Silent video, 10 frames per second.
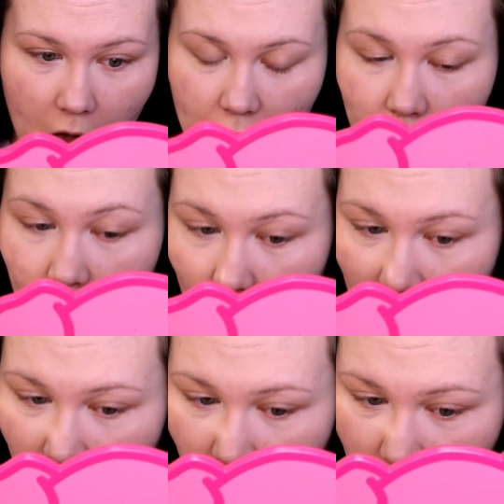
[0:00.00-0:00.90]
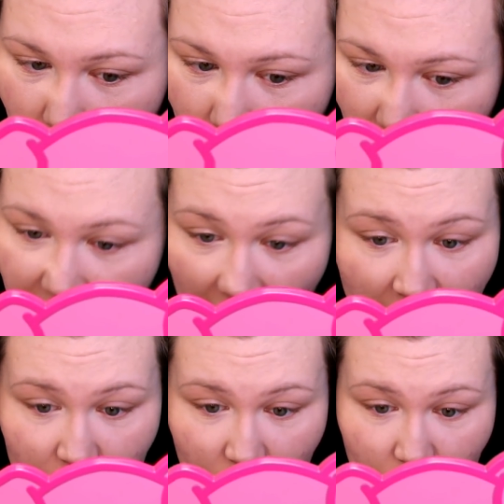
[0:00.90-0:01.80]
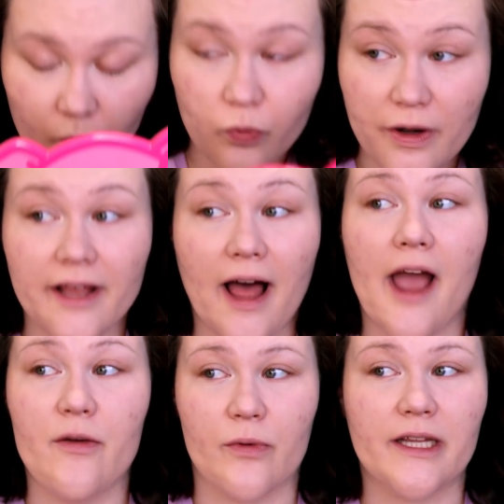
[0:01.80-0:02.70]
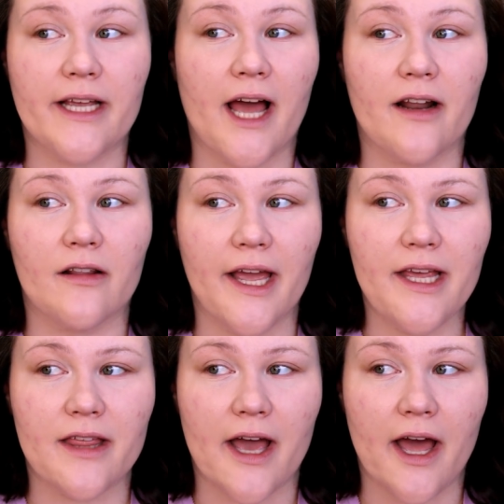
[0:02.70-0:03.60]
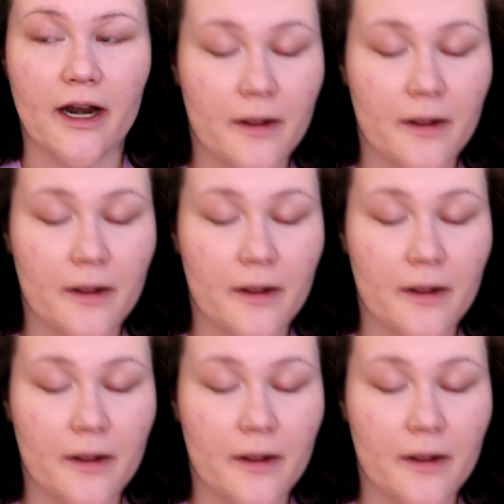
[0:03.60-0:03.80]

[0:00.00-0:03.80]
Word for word: oh wow like I re I really kind of like that